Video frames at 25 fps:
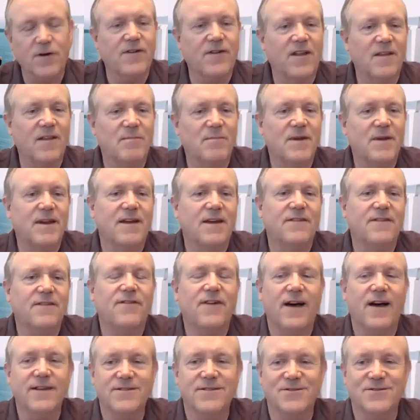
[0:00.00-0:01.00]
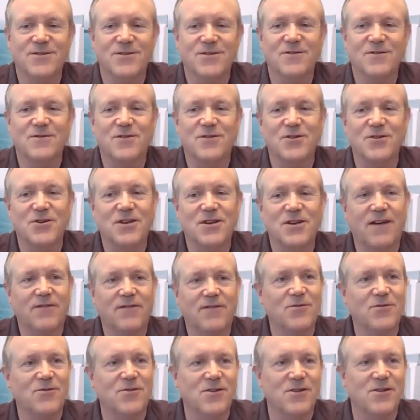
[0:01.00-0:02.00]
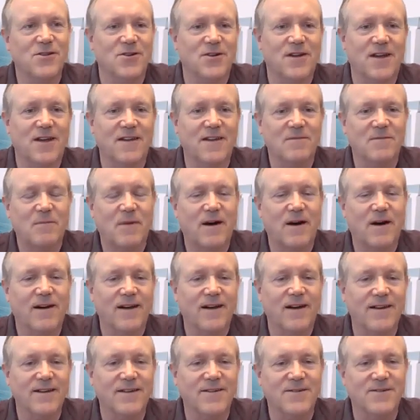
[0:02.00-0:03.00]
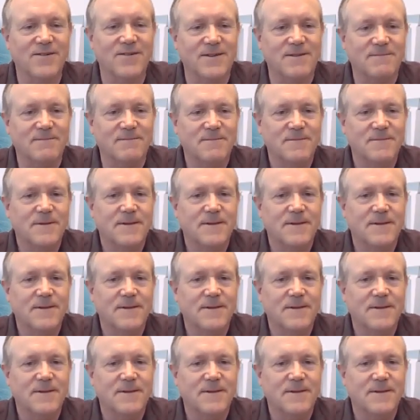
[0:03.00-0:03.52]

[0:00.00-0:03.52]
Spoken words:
Development at Fiserv. Good afternoon in your case, Mark. How you doing?